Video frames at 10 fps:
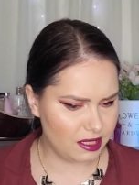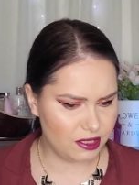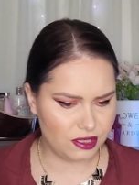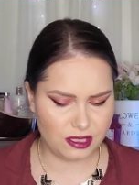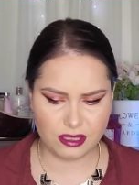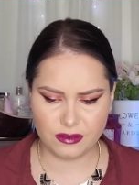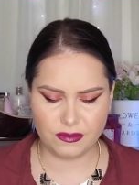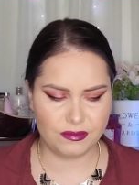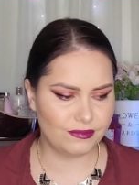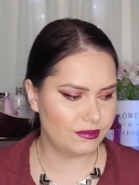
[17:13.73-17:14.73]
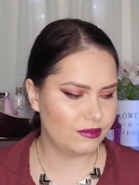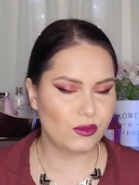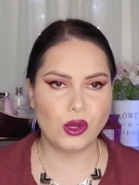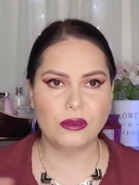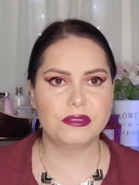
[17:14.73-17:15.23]
It's just,
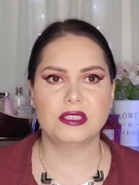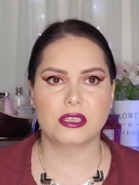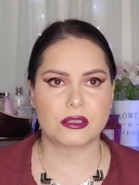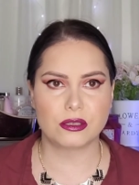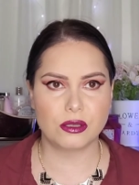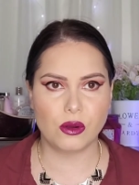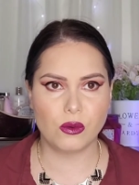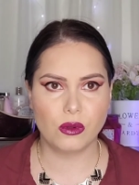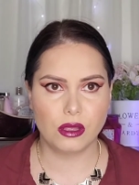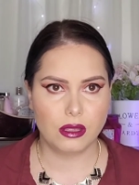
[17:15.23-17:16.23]
all of these are so